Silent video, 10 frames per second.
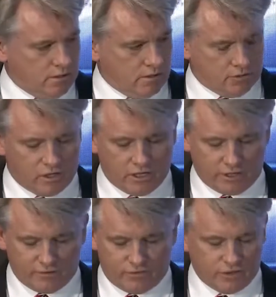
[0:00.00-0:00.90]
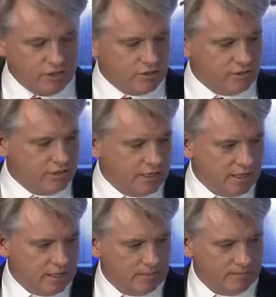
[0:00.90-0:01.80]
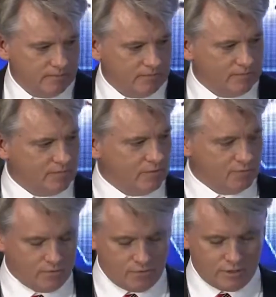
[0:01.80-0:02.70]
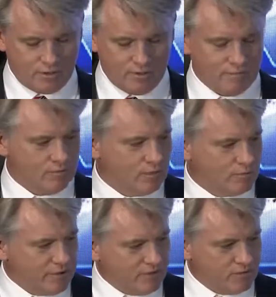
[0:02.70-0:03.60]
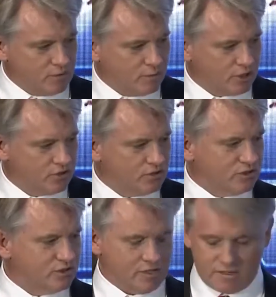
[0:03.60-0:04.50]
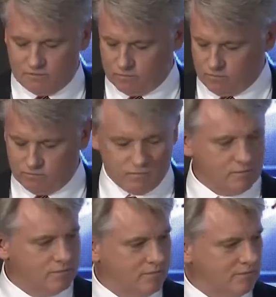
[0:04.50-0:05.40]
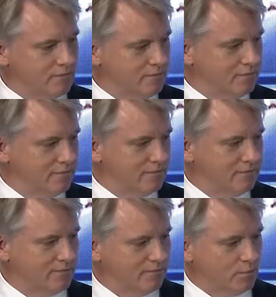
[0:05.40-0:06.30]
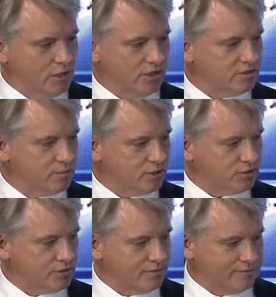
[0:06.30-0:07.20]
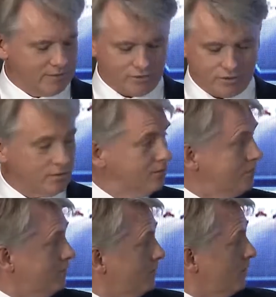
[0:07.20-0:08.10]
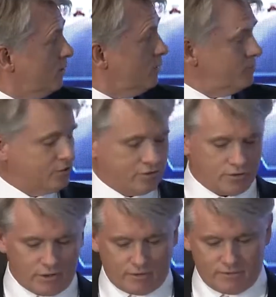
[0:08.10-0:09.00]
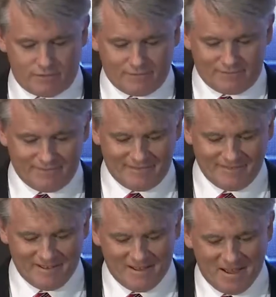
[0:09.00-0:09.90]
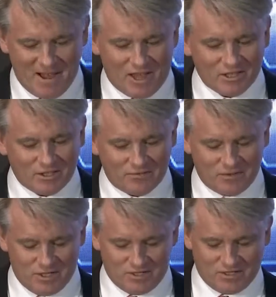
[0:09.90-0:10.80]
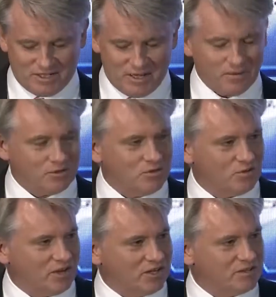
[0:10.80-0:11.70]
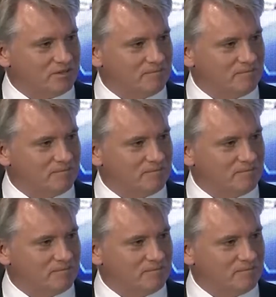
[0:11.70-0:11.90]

So I'd like to finish with one of my favorite pictures. It's the, we lost the picture. That's her. Oh, maybe it's still there. I'd like to finish today with two thoughts.